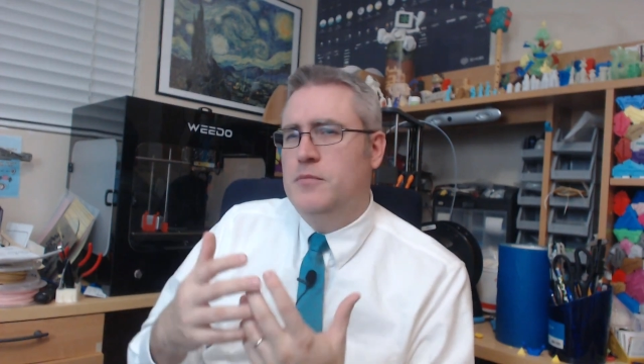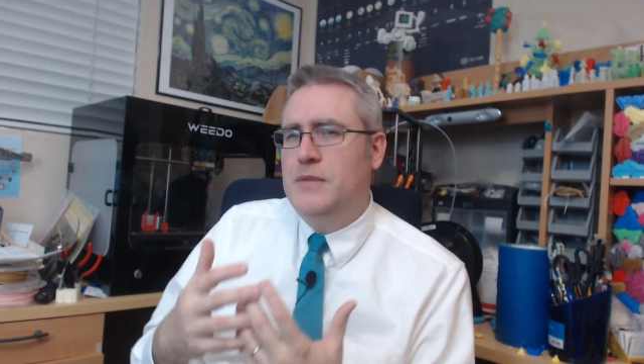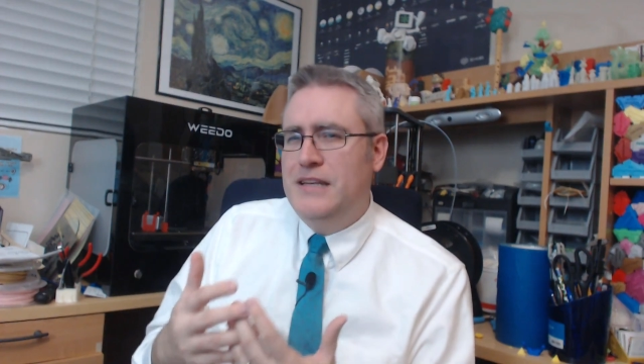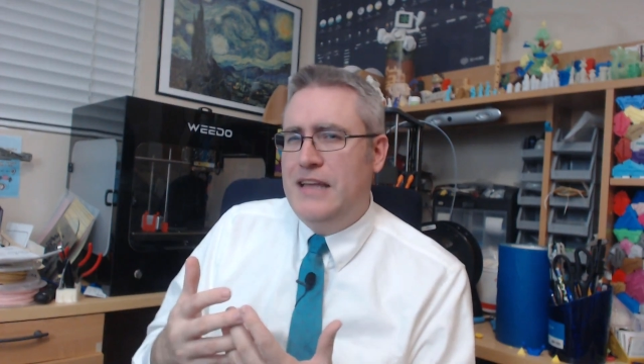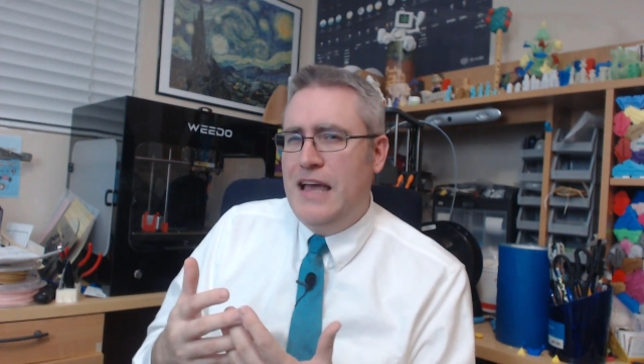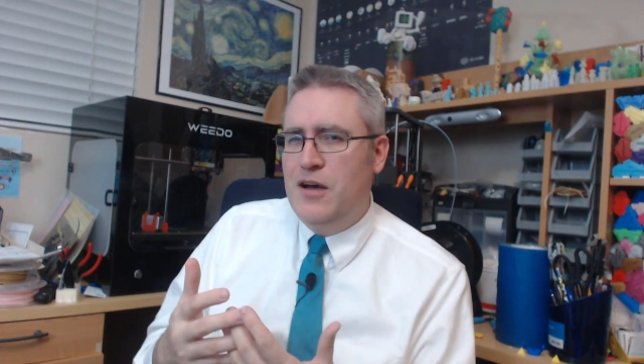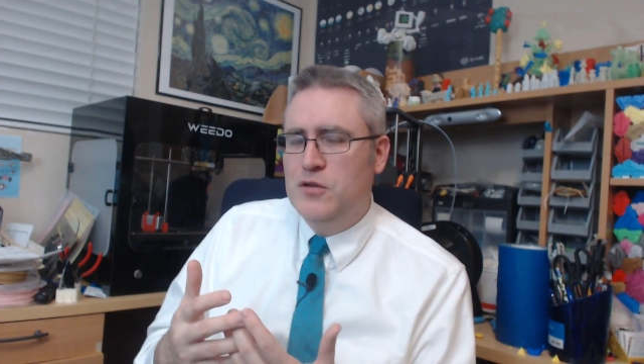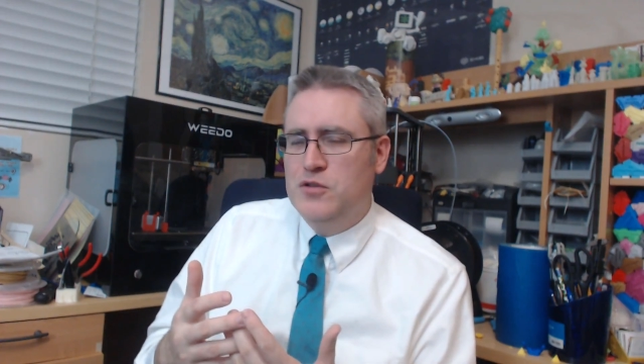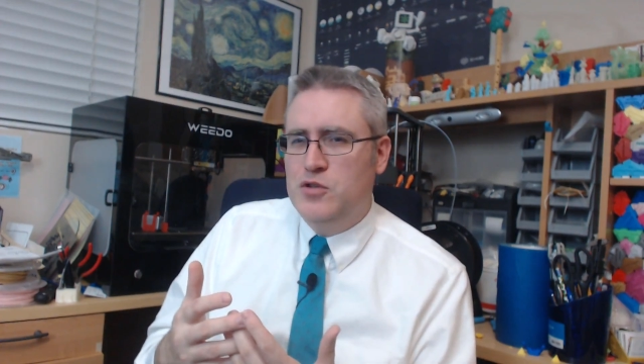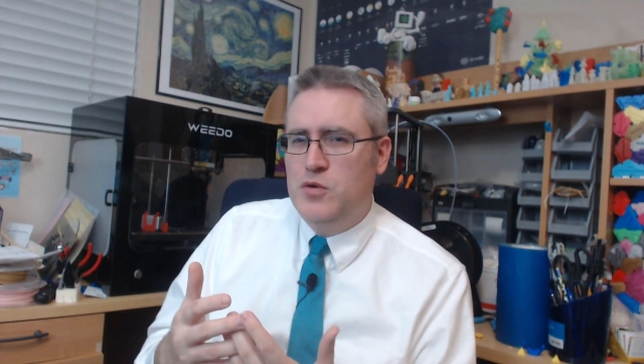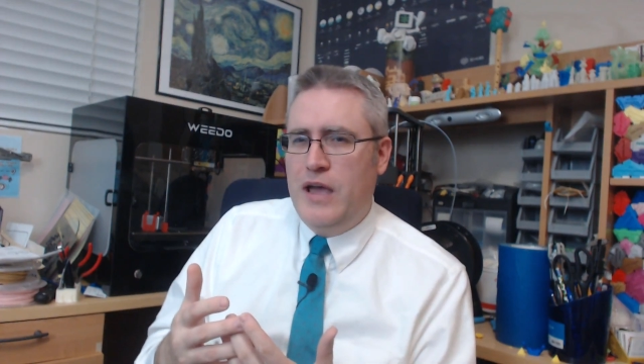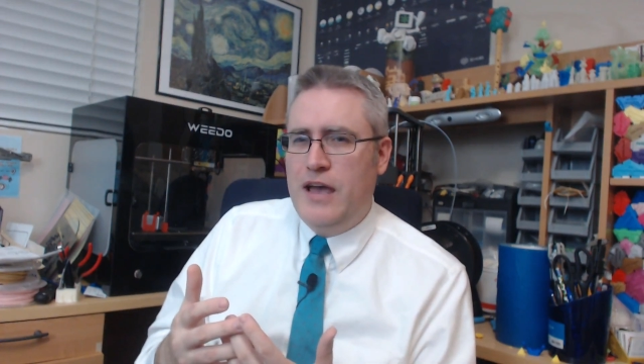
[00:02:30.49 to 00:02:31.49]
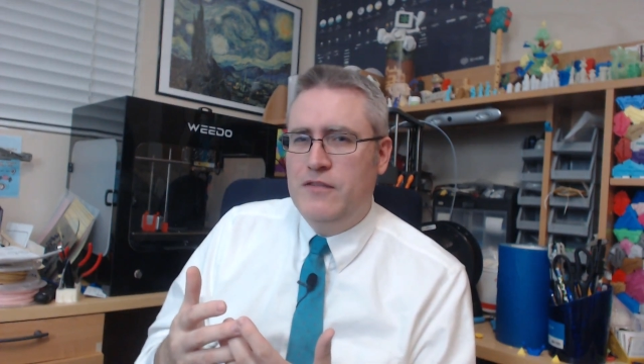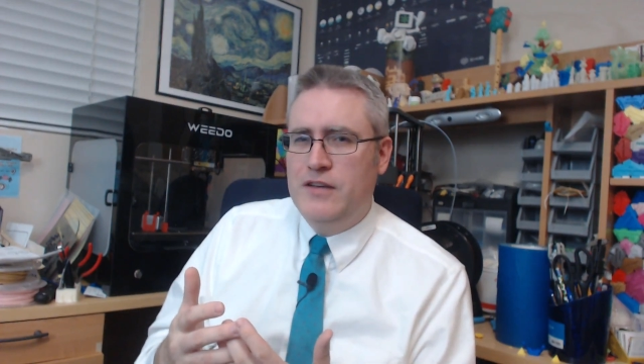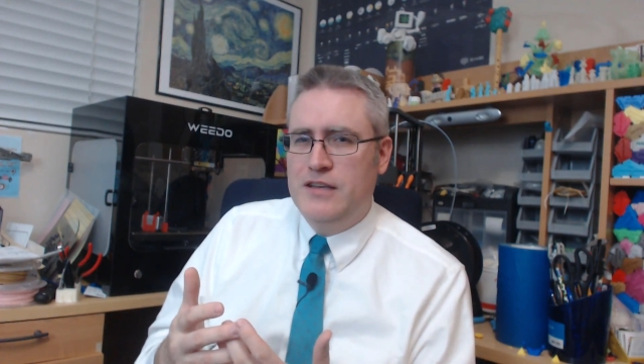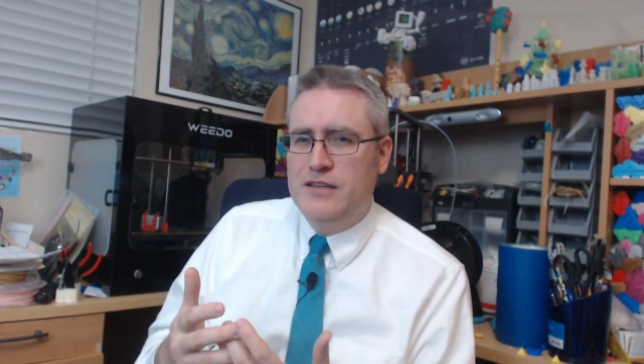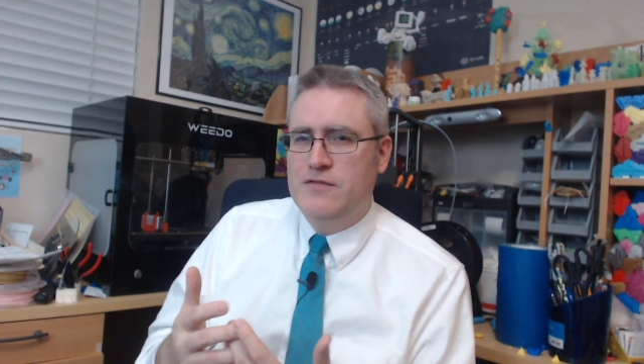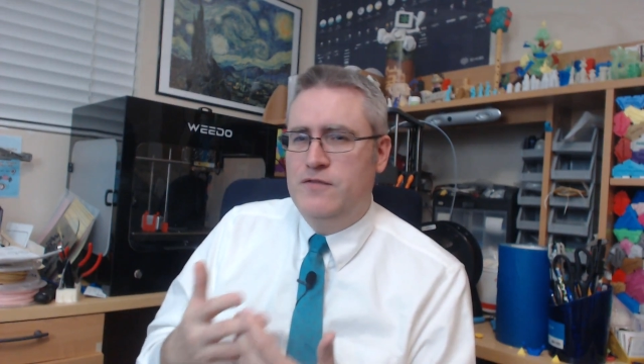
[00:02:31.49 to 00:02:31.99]
me down to
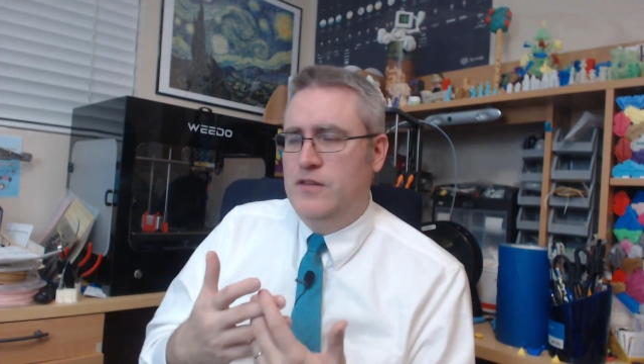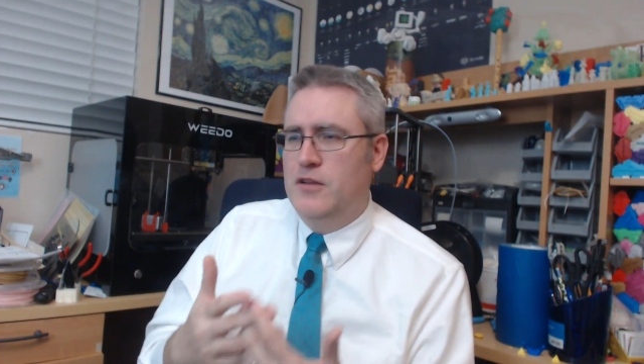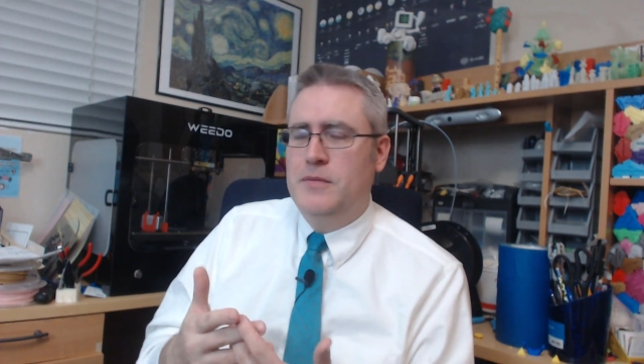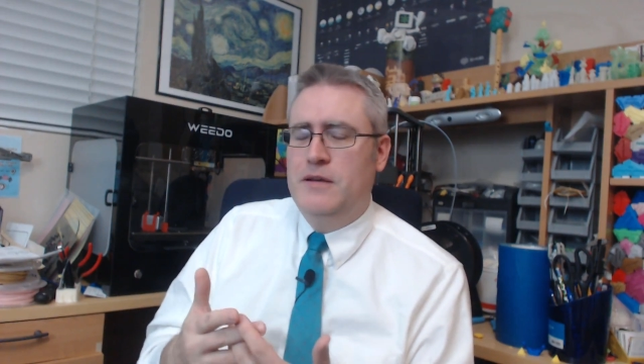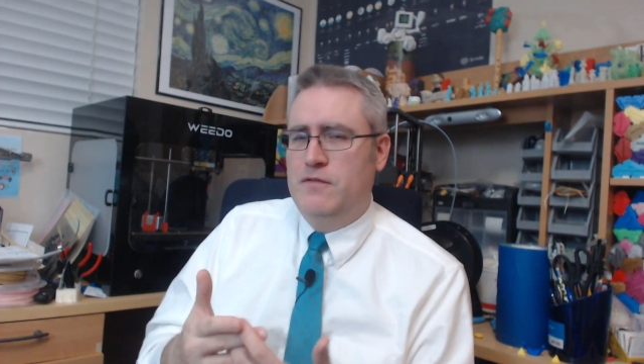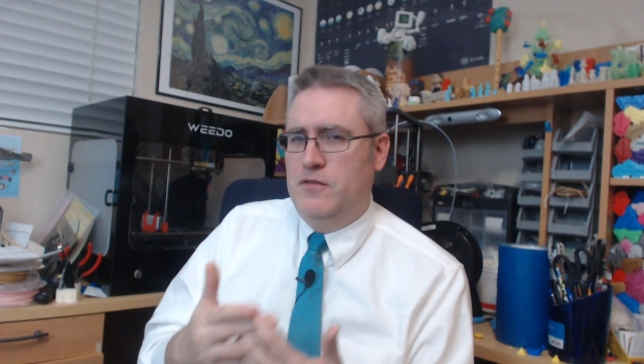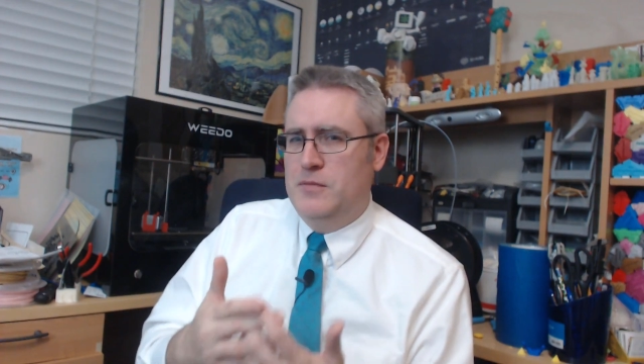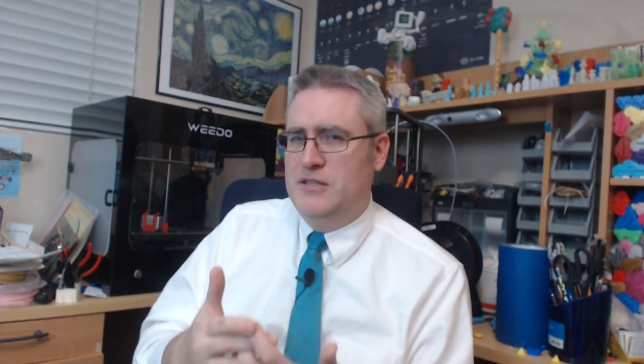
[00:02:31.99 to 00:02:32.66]
having filament from